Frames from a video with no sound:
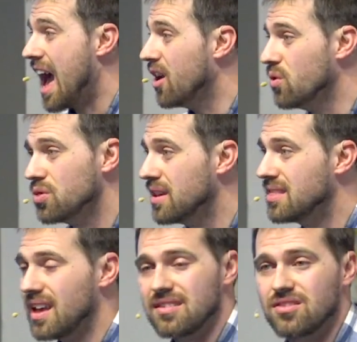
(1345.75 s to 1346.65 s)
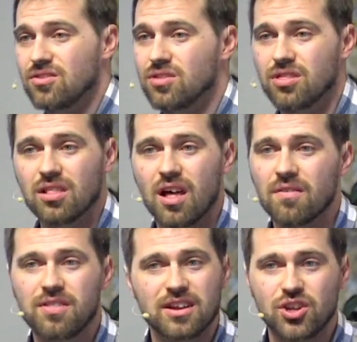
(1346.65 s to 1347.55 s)
I don't think that's the
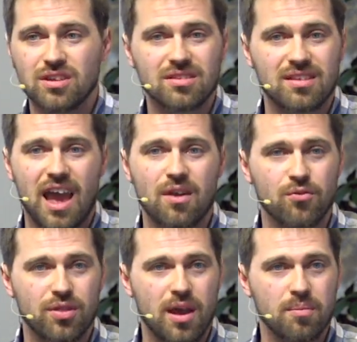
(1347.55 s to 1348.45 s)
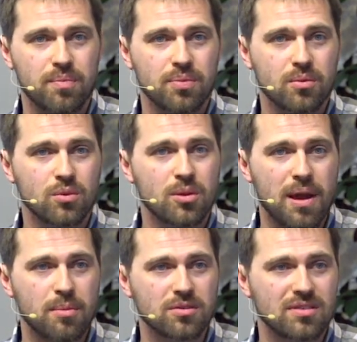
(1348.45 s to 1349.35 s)
love that Jesus had for them when
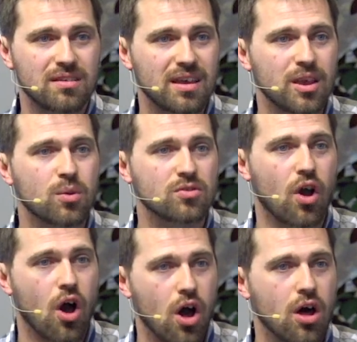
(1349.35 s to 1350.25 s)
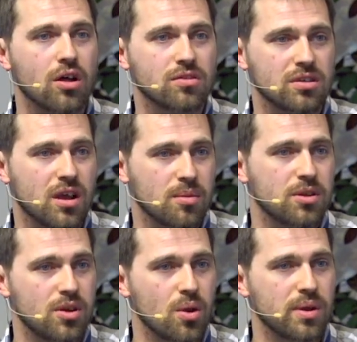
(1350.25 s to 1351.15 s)
the Bible says that he wants all to
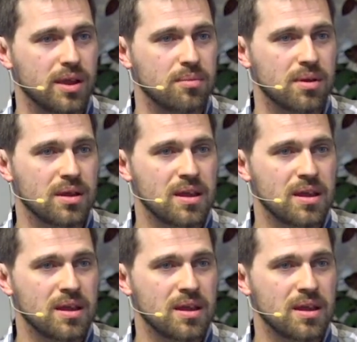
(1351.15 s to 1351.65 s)
come to know him.